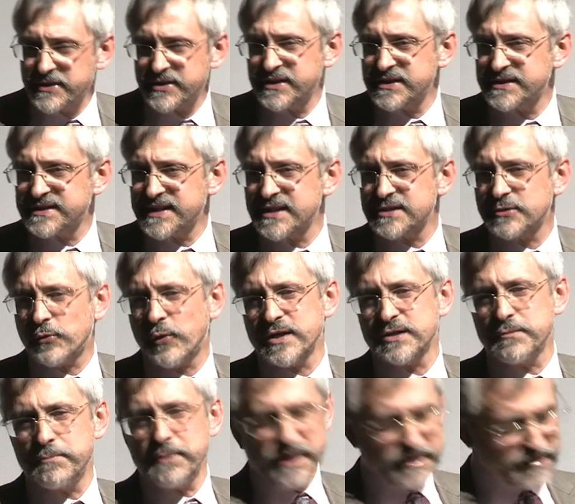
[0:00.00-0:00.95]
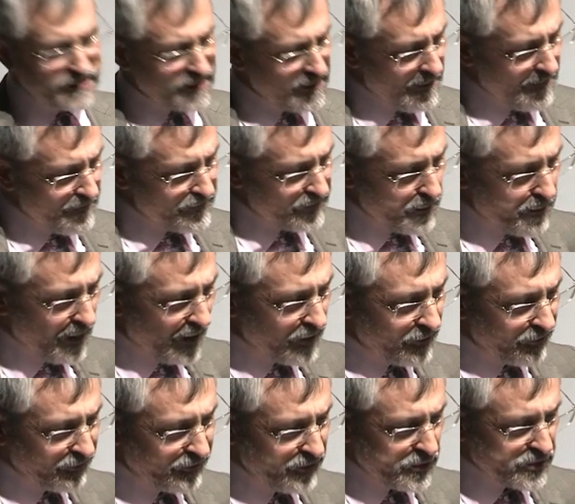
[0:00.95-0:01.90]
me that it says quite a bit
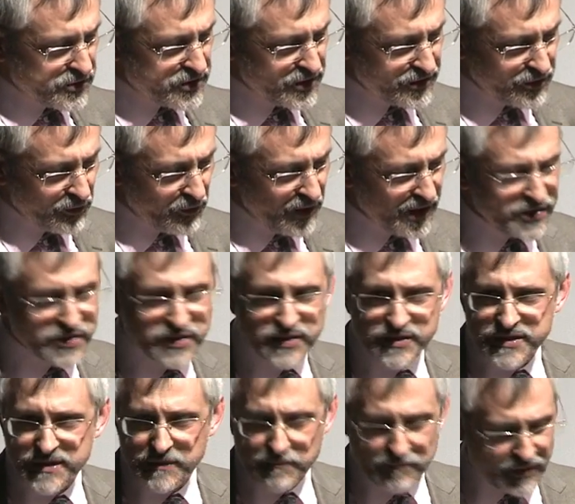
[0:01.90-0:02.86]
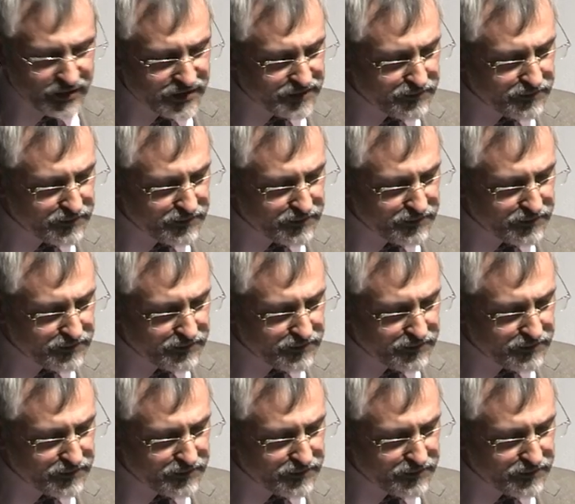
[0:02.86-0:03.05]
about the future directions that